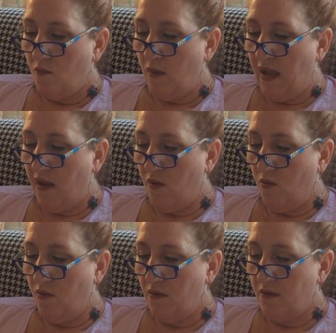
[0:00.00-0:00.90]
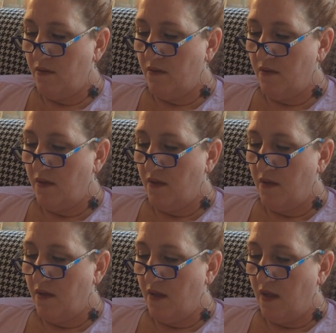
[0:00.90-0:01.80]
wow,
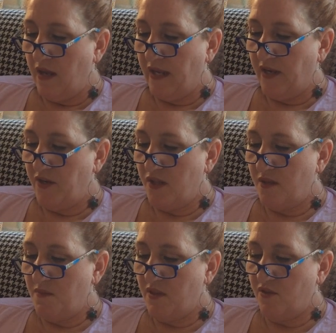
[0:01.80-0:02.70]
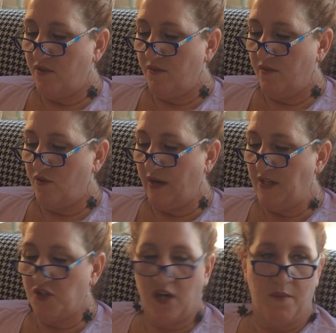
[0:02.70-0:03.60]
like you're just some
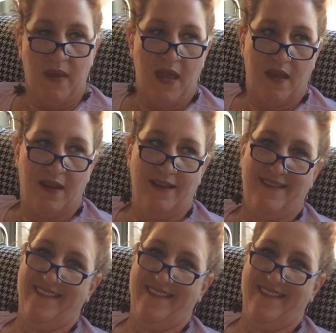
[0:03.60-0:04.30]
stranger I met.